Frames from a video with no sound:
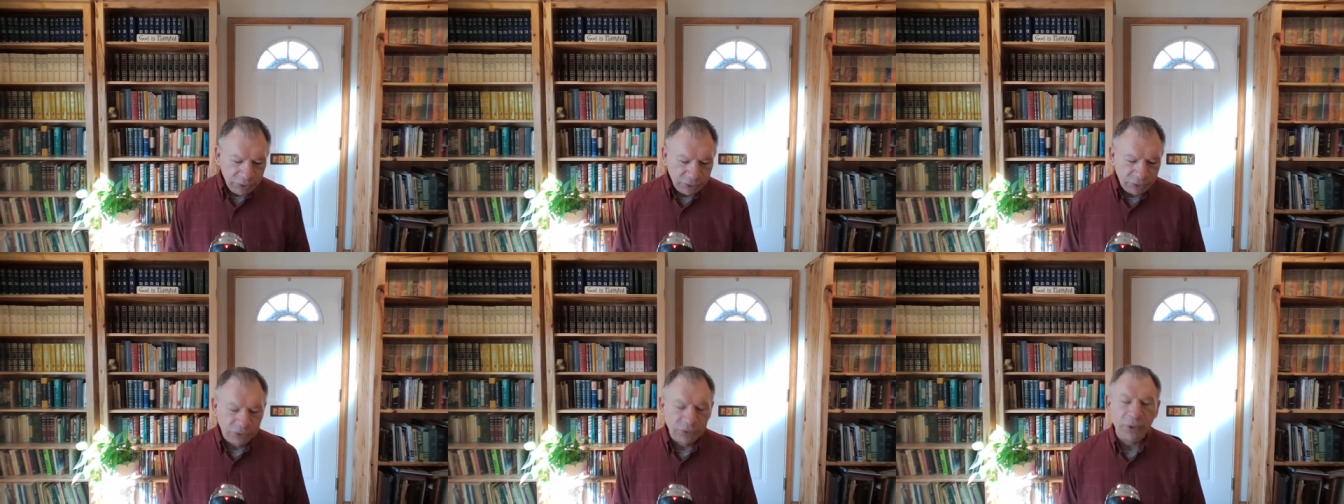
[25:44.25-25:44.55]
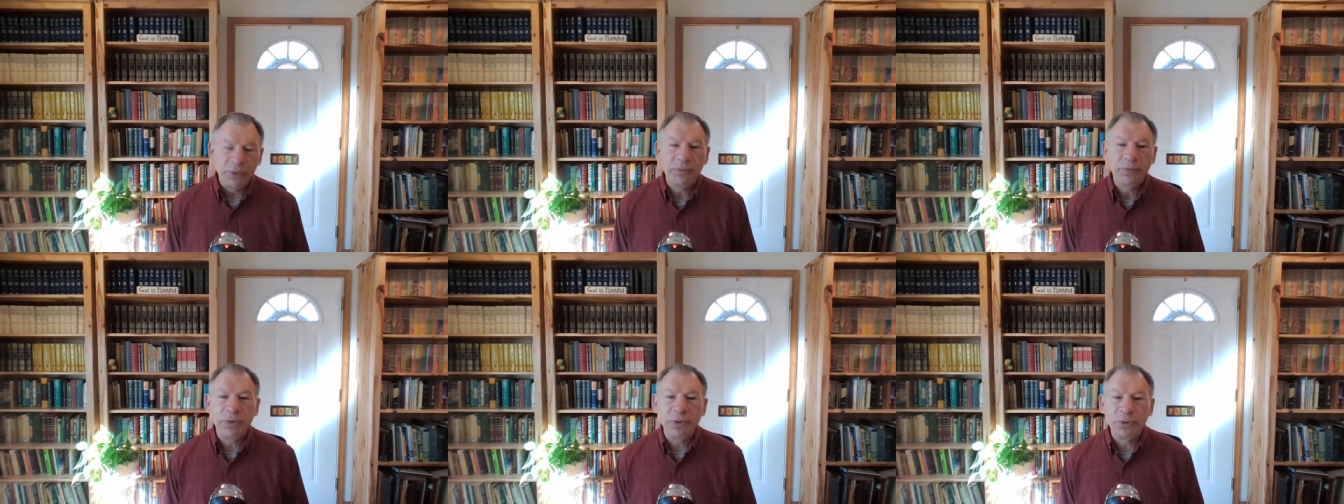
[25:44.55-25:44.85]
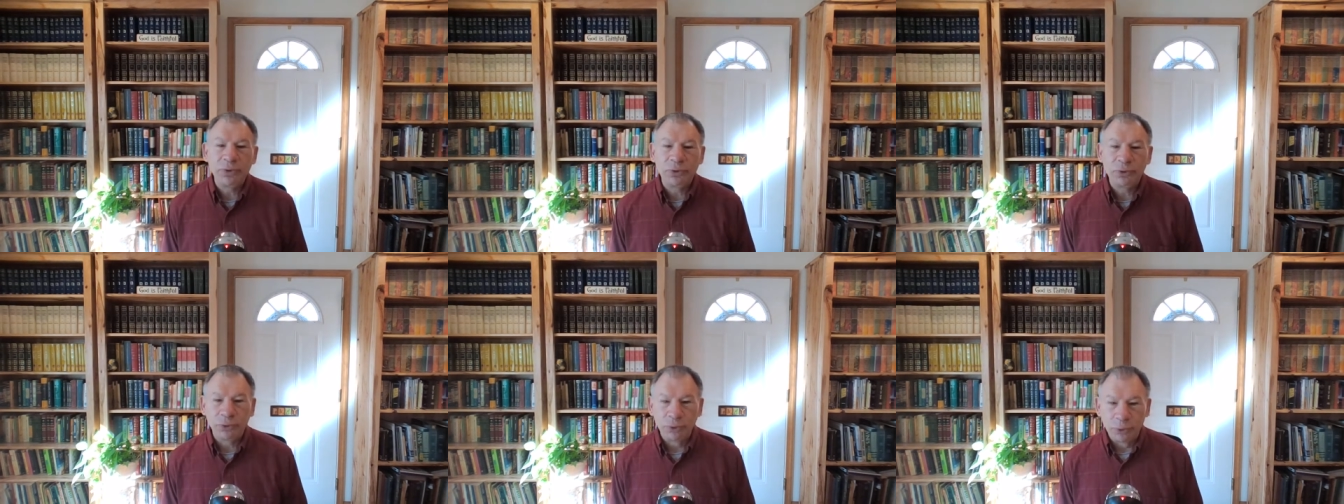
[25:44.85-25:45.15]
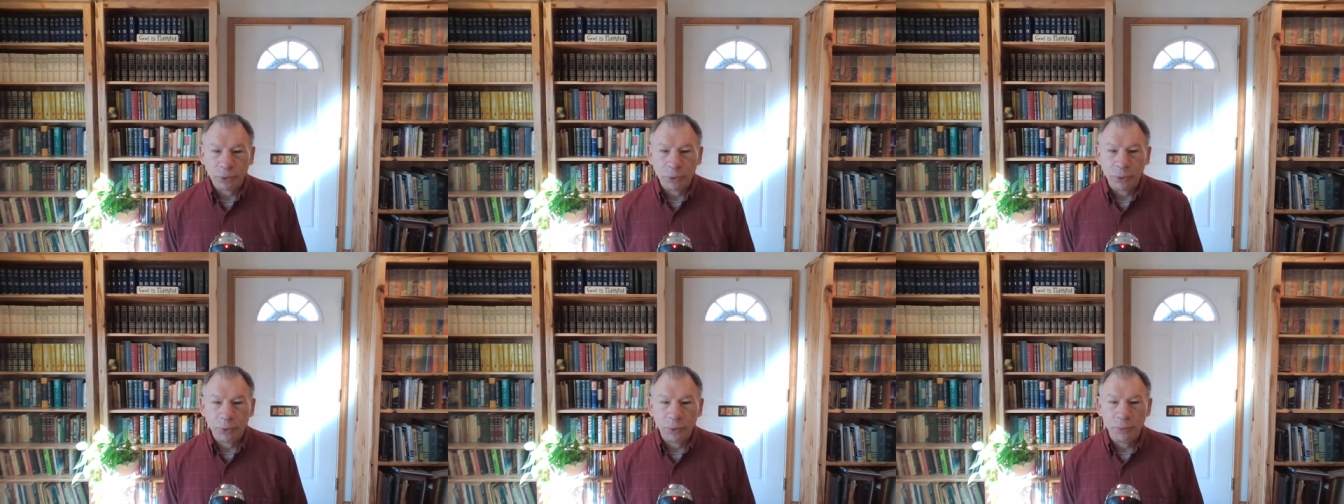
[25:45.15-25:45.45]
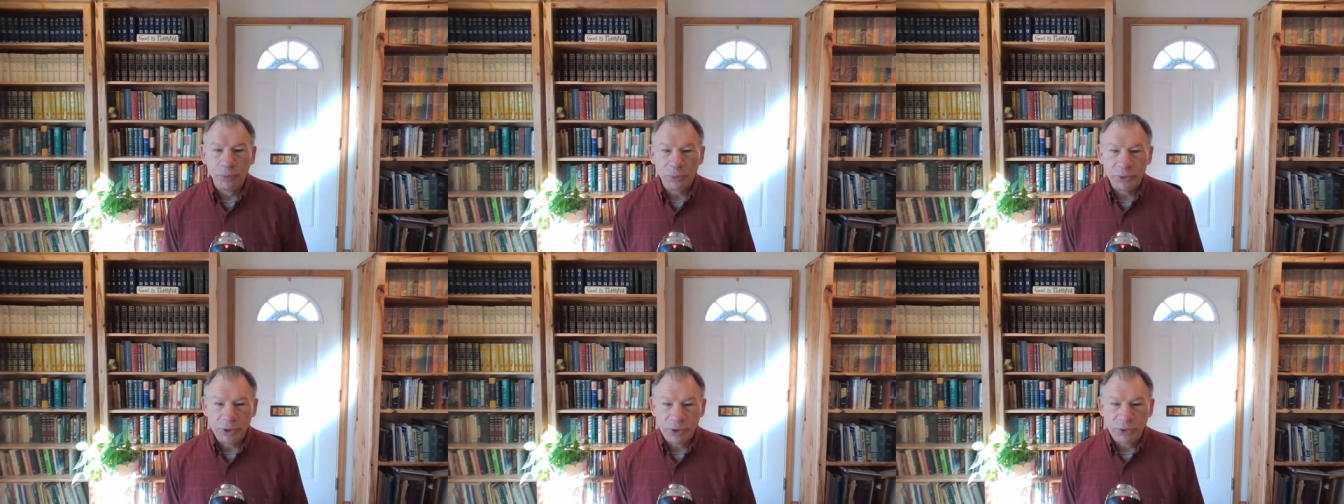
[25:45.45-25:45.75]
Self
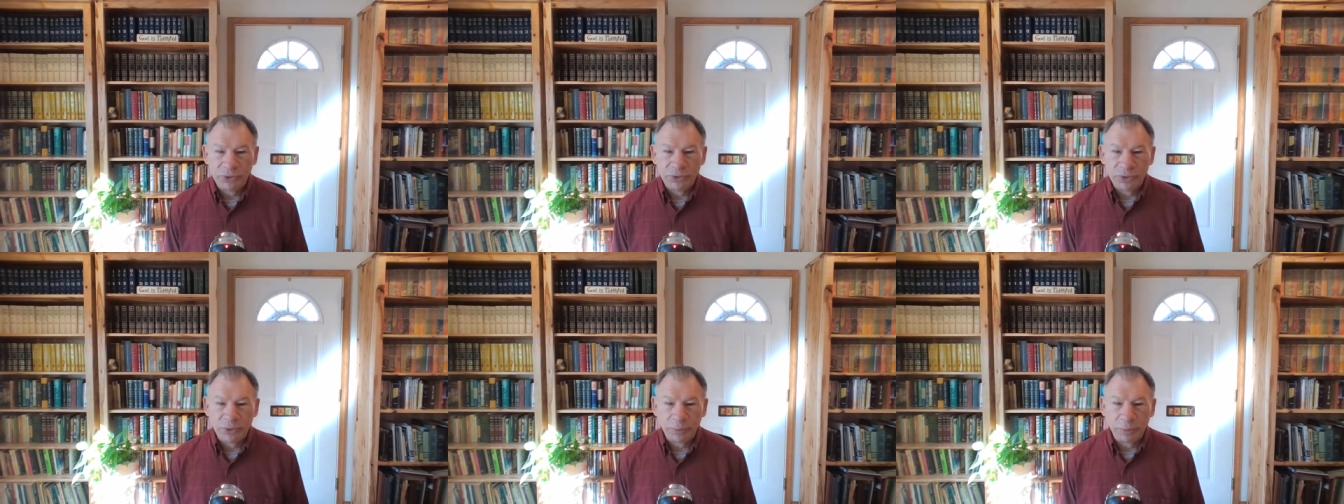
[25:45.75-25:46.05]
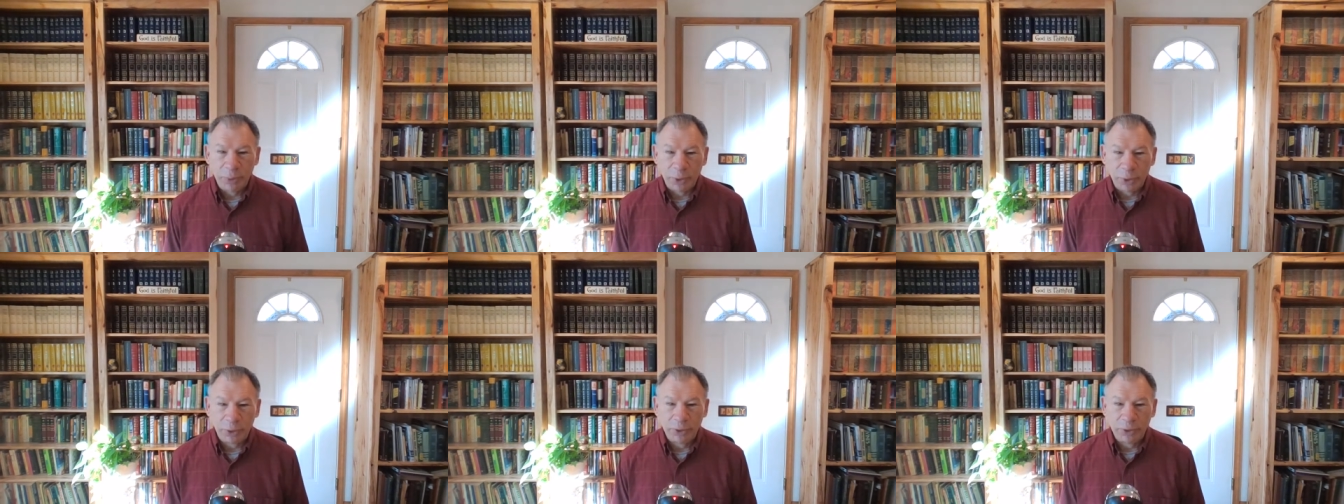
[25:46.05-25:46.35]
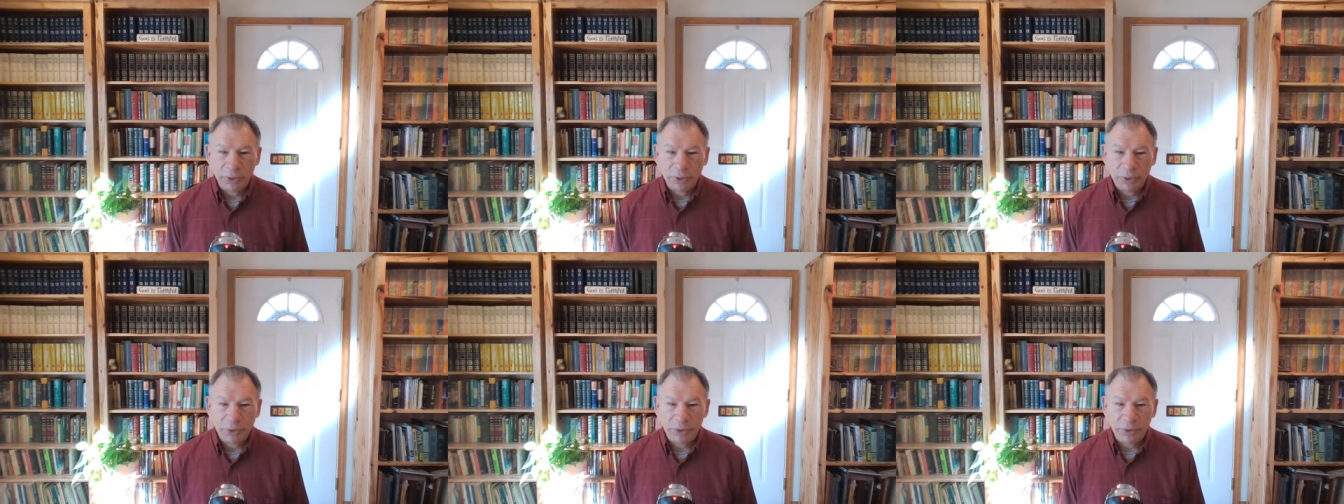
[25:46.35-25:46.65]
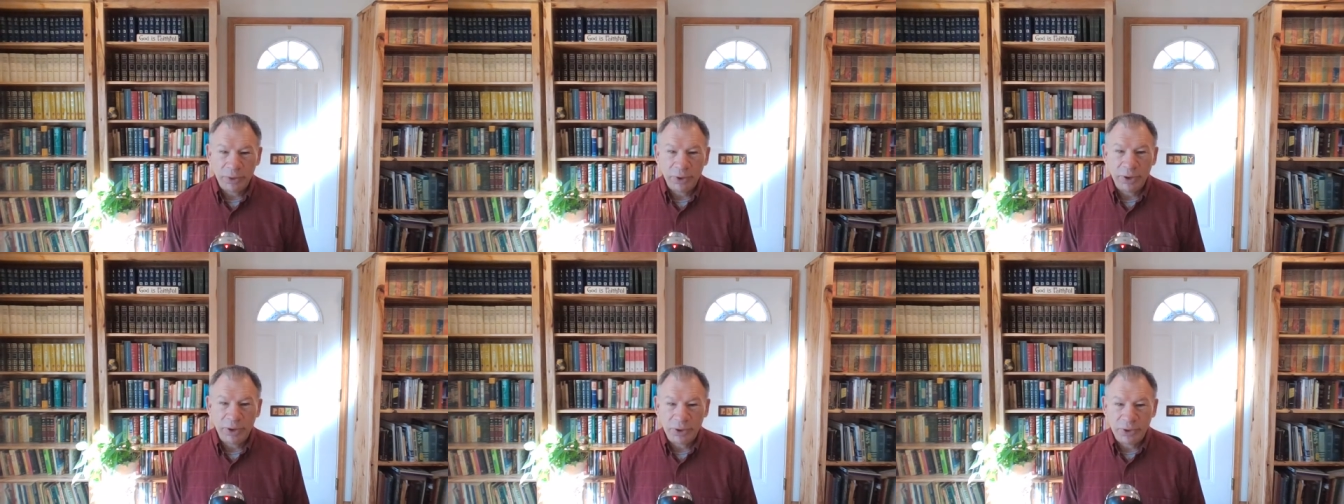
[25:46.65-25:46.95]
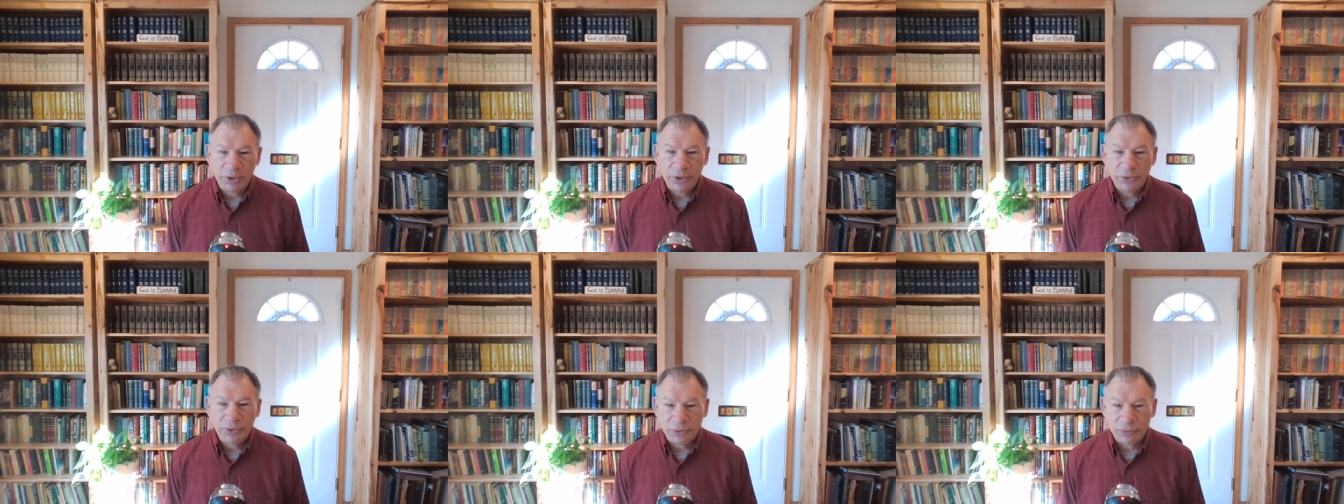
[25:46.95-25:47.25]
control is a part of the, uh,
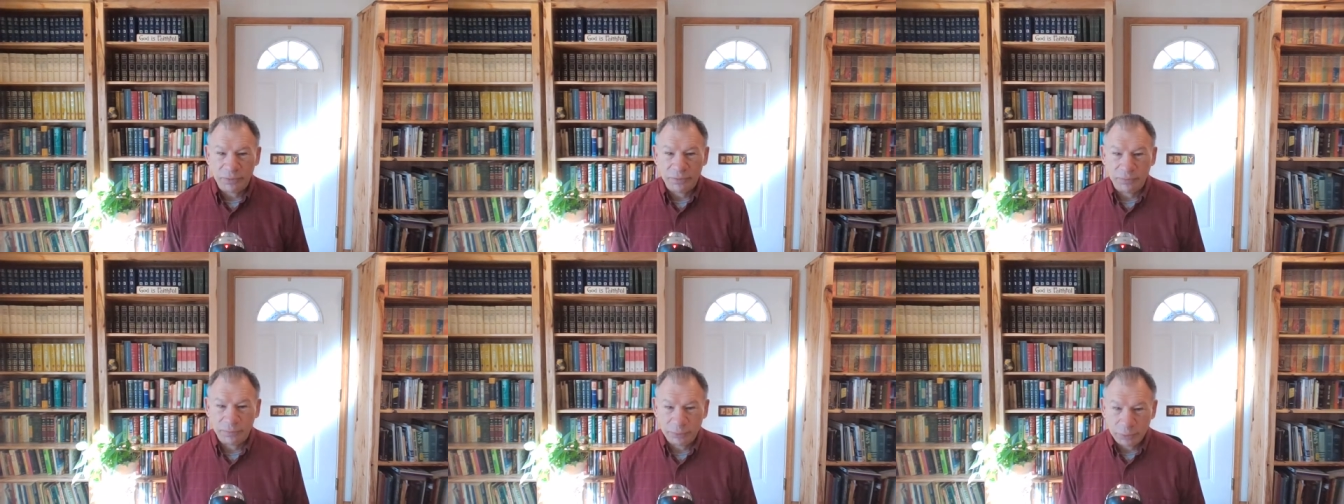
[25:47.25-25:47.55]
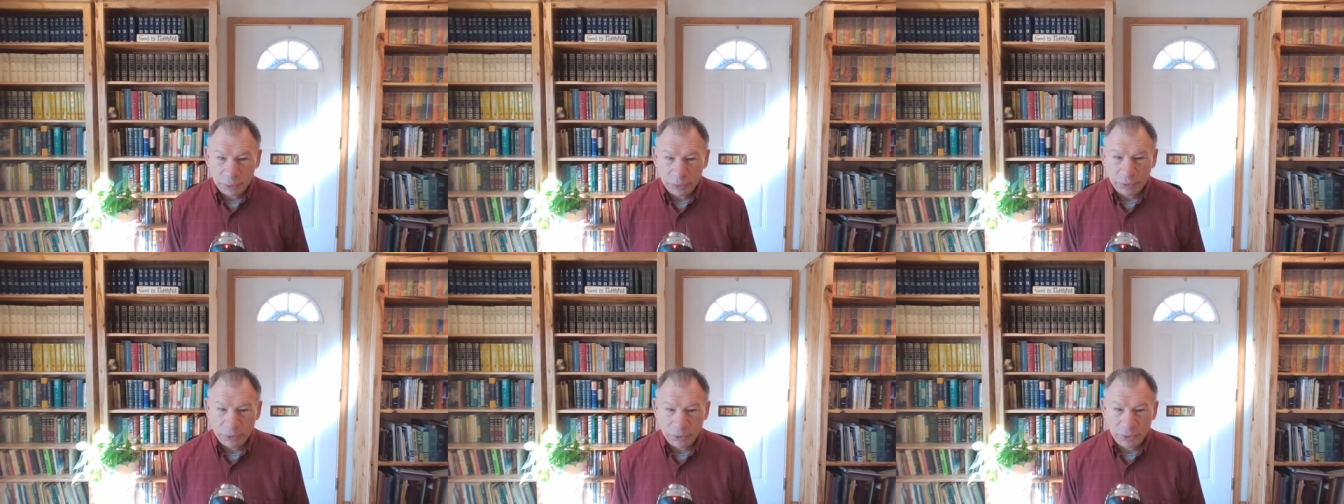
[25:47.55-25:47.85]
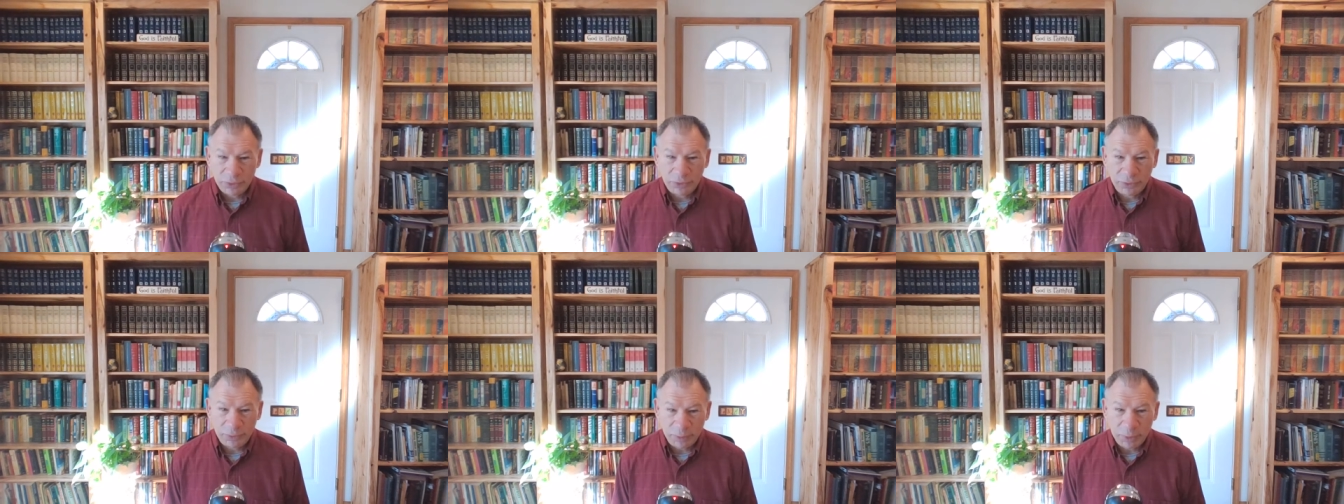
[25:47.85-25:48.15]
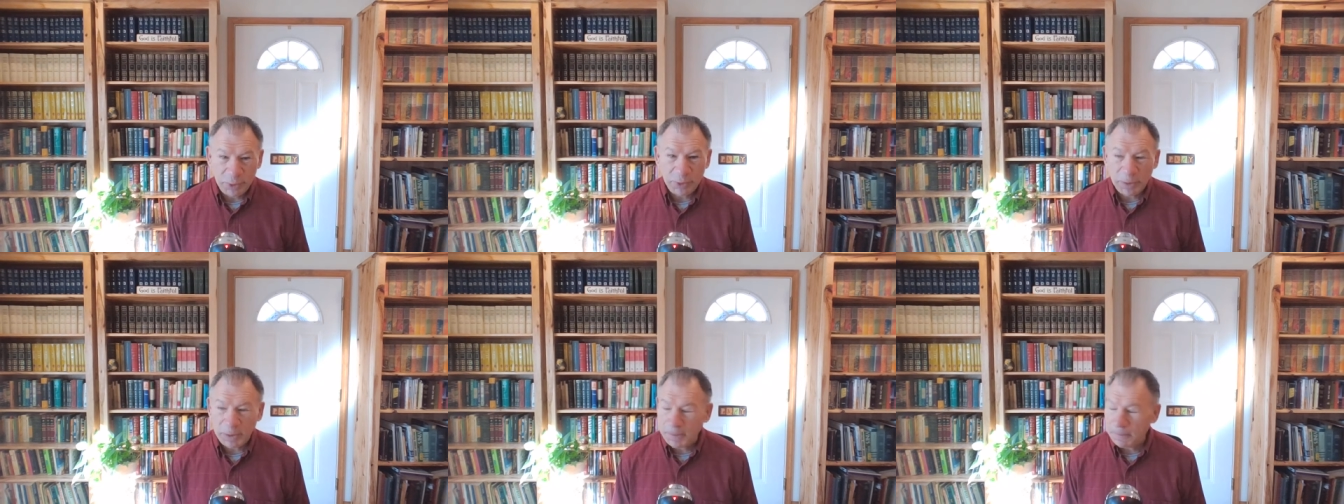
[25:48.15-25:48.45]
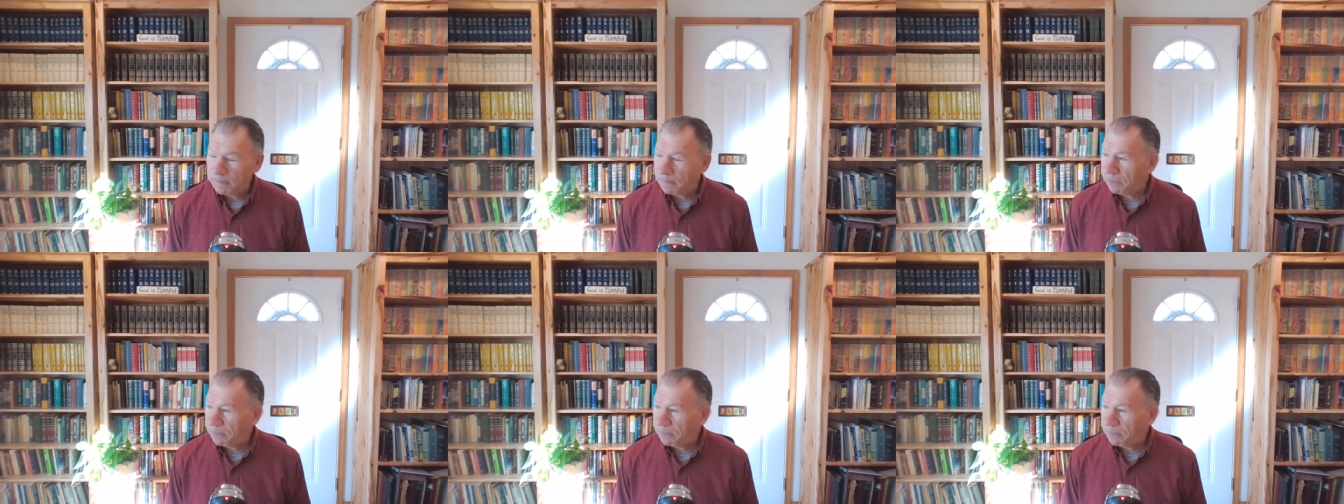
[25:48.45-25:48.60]
it's a fruit of the Spirit.